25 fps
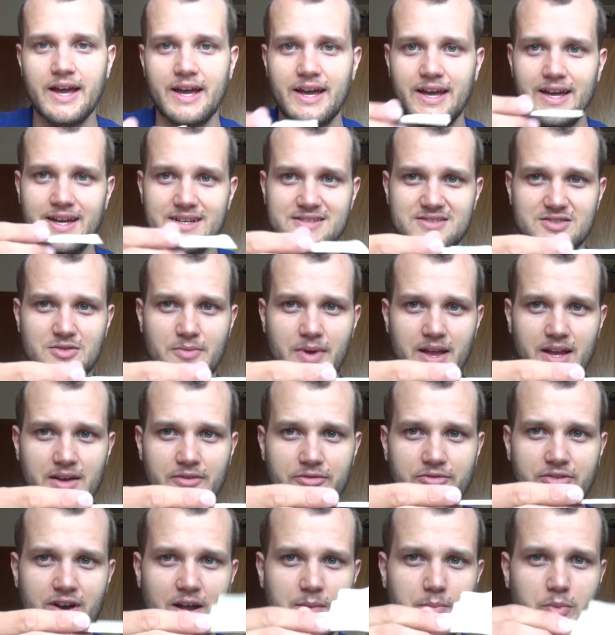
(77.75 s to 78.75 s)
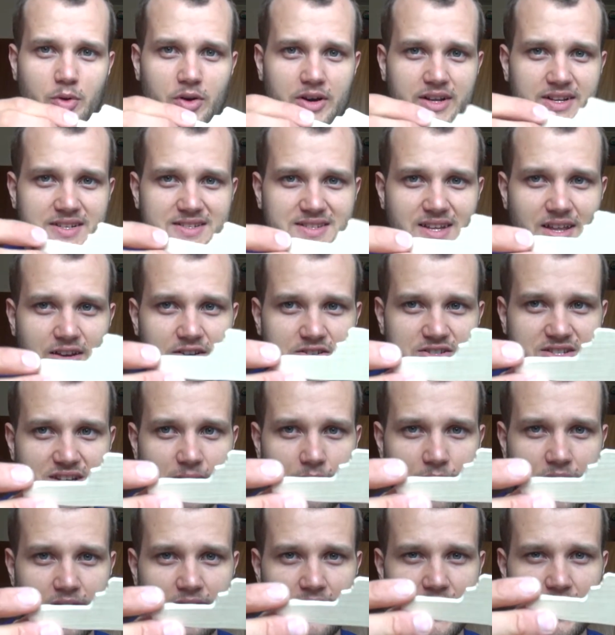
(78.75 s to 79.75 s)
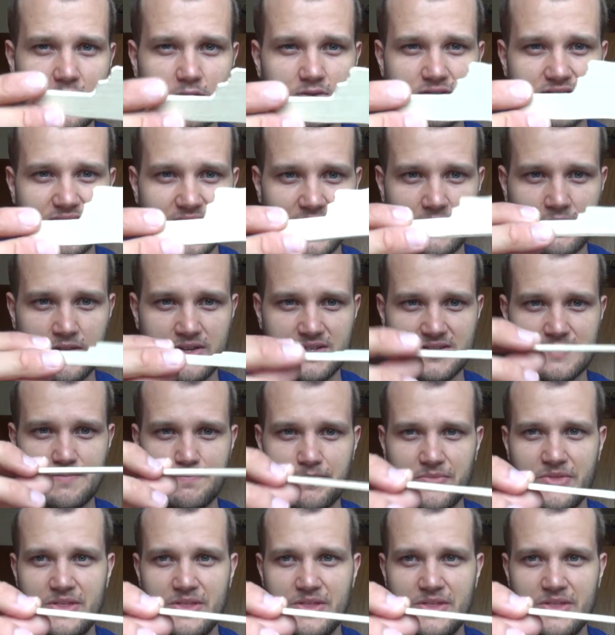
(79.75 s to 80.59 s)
is to make a fretboard extender, something that looks like this.